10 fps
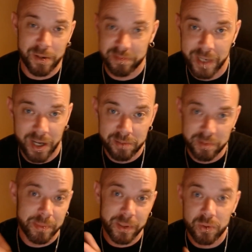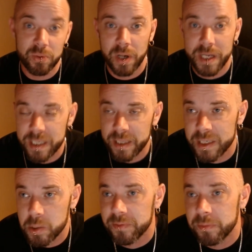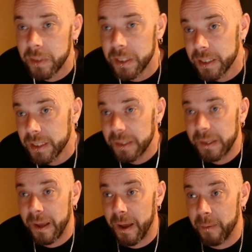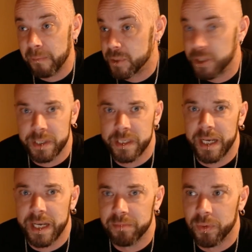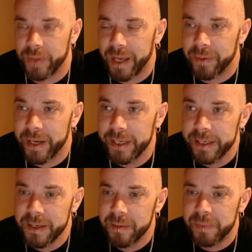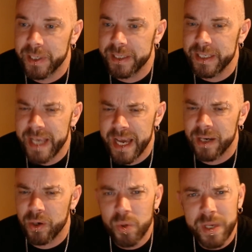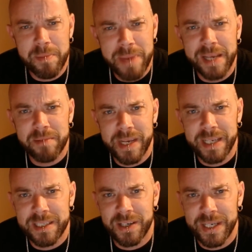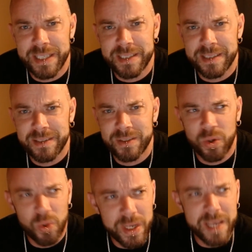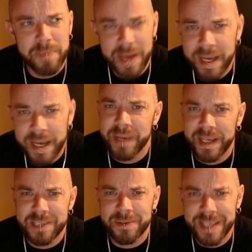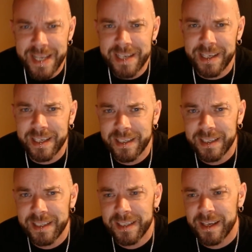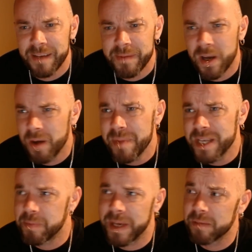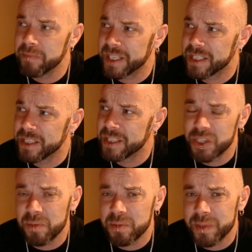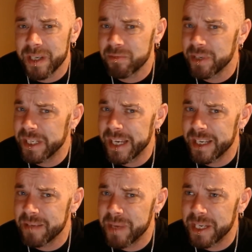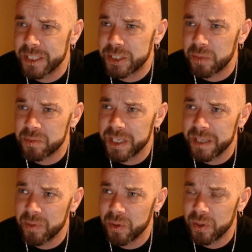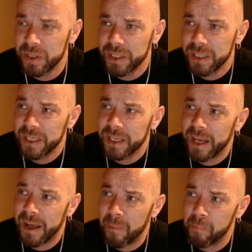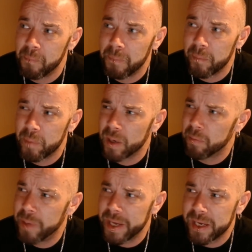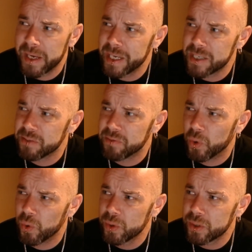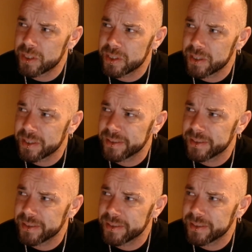with them at home and build all kinds of things with them. So you could sell even more that way. But yeah, Orky pick and mix, guys. Orky pick and mix, we need it. I mean, I miss pick and mix in the shops. We don't really get it in many of the shops anymore. But a pick and mix of orcs,